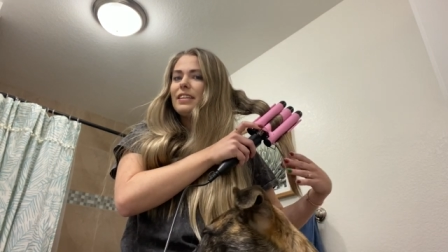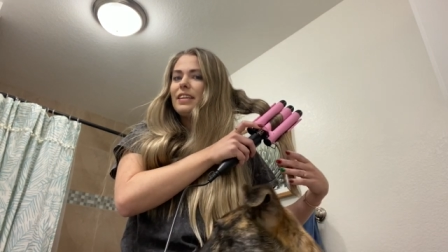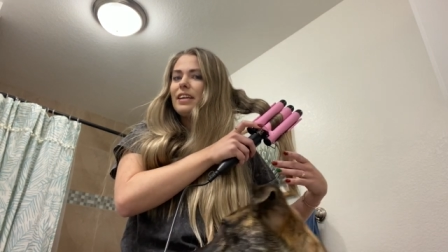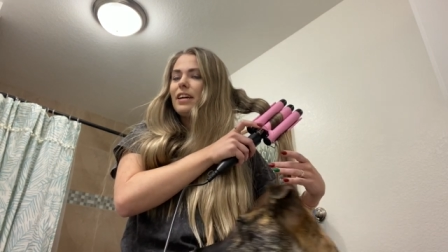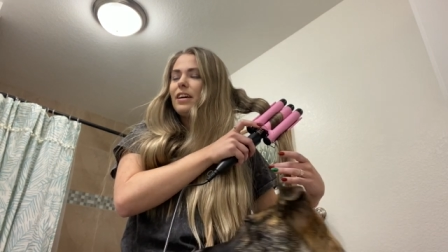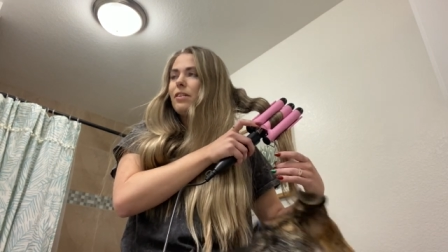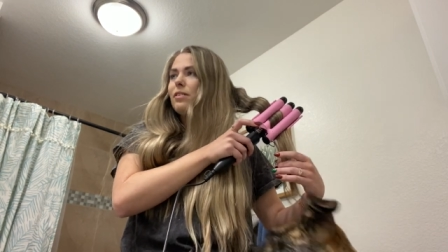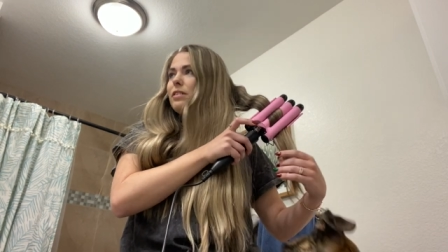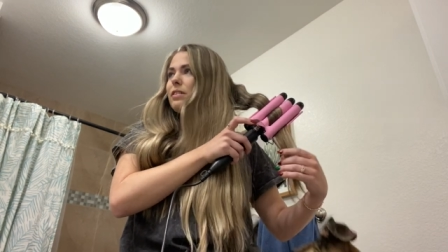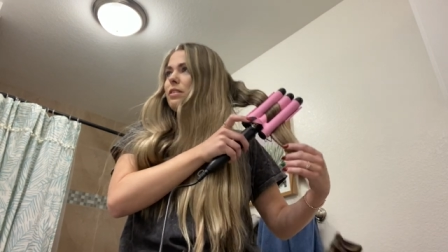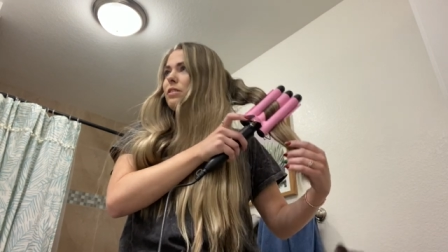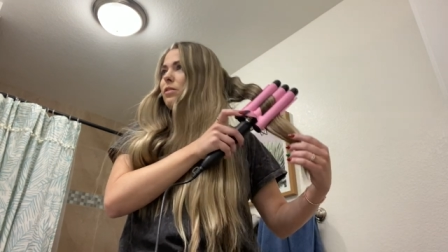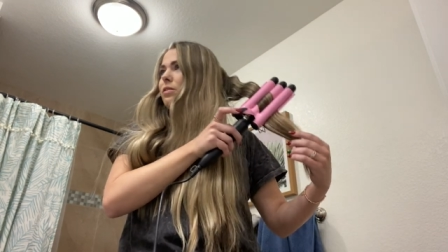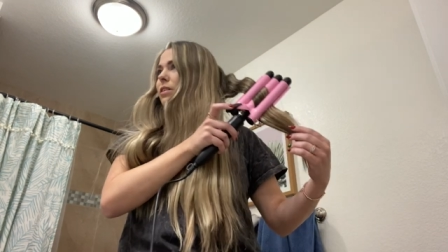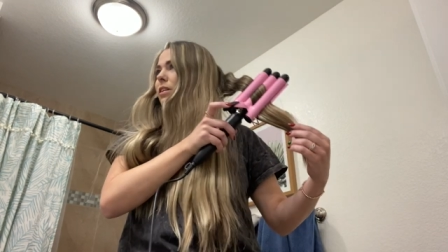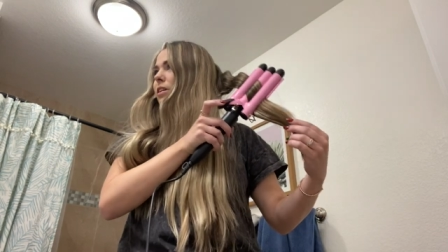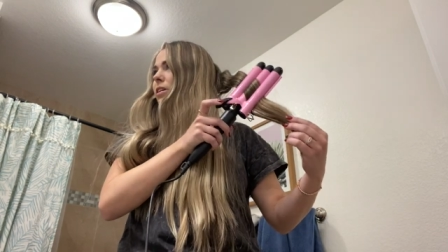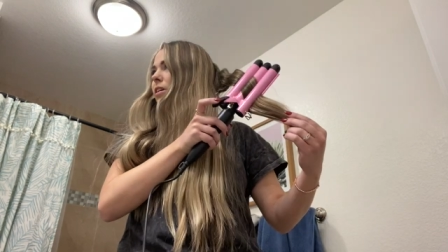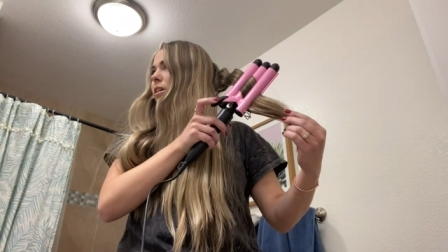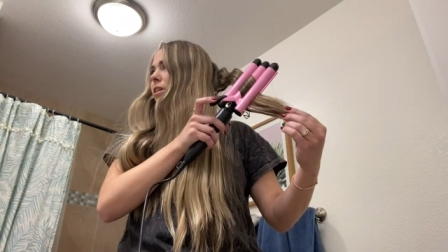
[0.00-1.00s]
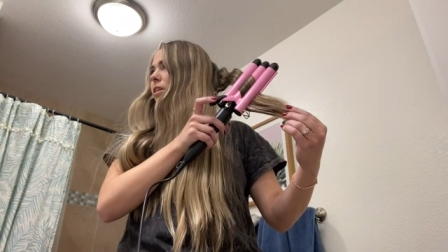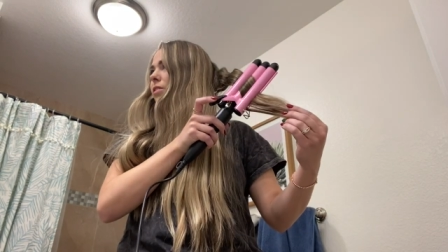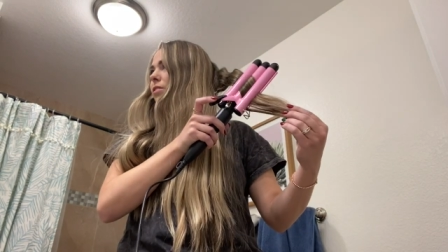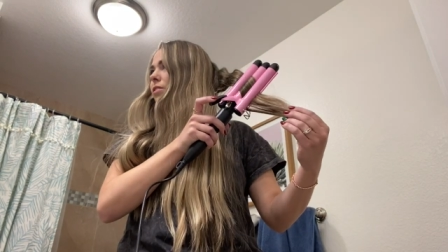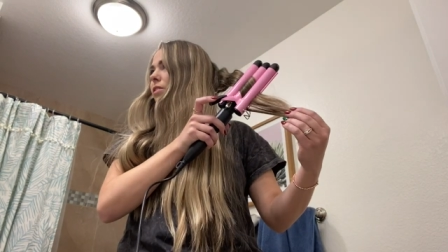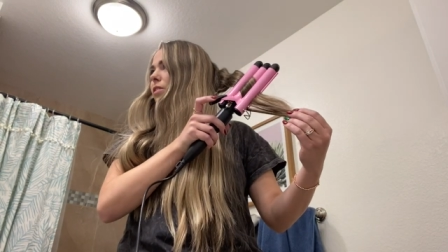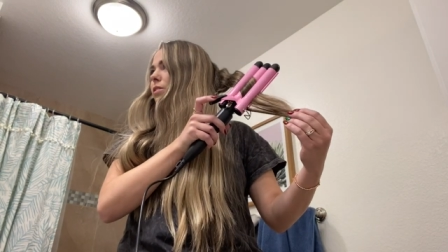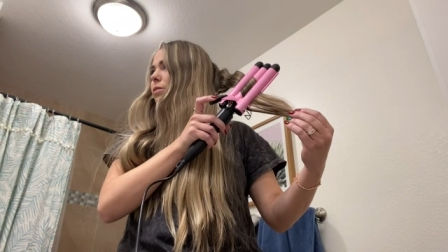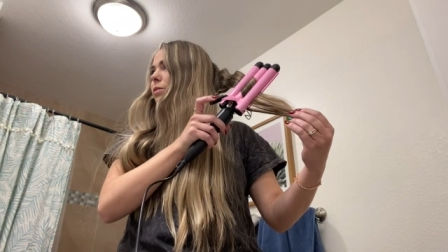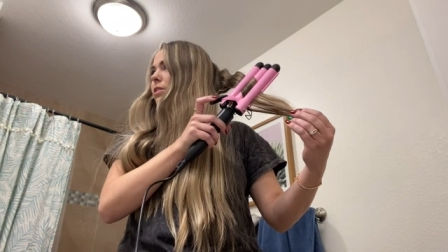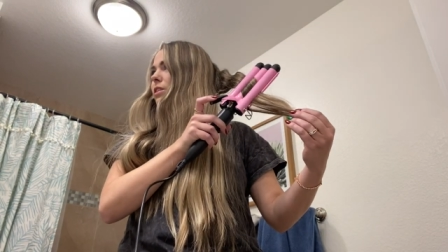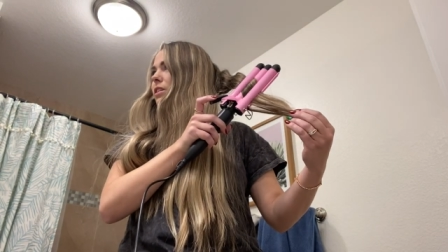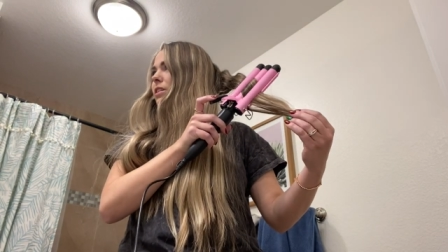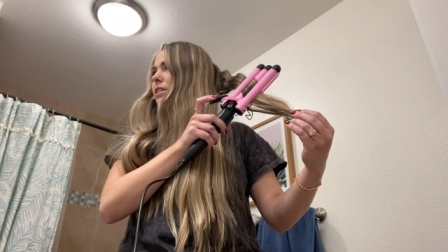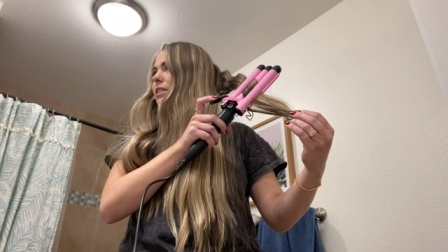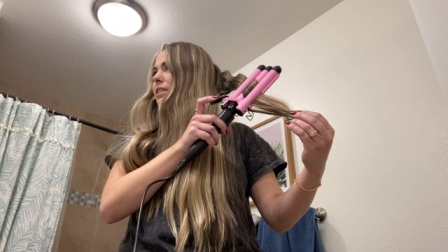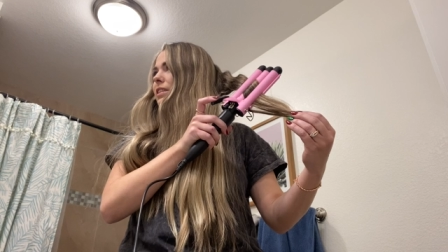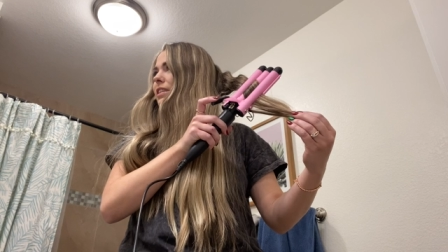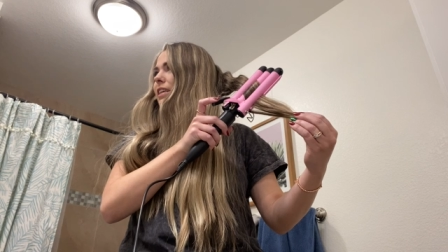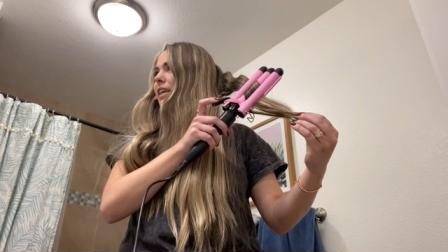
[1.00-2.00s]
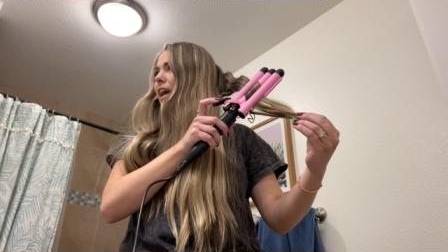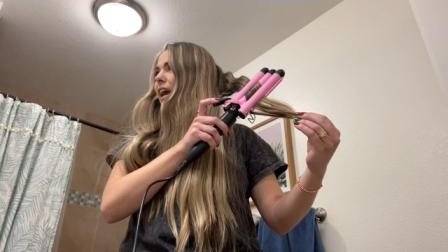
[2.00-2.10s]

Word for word: I always do a little longer the first one just to see